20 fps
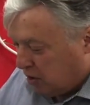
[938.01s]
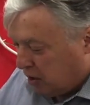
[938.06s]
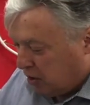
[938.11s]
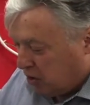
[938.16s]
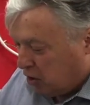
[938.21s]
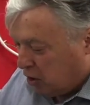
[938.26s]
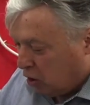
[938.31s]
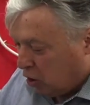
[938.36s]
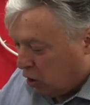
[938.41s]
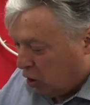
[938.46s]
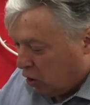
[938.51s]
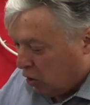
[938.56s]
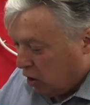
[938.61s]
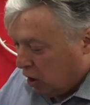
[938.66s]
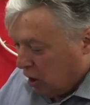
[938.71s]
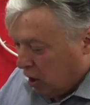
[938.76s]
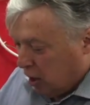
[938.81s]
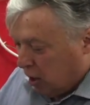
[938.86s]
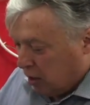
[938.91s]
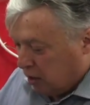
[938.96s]
heating on
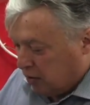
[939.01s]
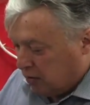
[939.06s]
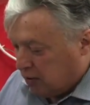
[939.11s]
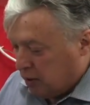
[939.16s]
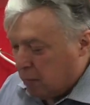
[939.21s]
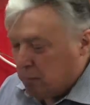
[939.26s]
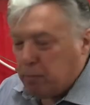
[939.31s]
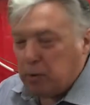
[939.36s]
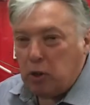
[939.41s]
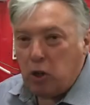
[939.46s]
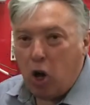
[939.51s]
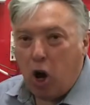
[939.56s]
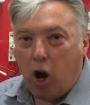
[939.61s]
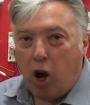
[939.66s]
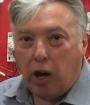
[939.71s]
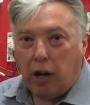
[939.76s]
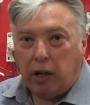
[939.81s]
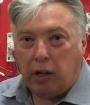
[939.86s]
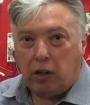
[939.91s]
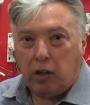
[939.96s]
and it's number
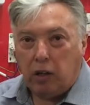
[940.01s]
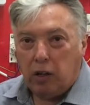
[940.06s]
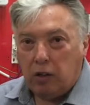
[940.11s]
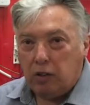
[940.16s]
9,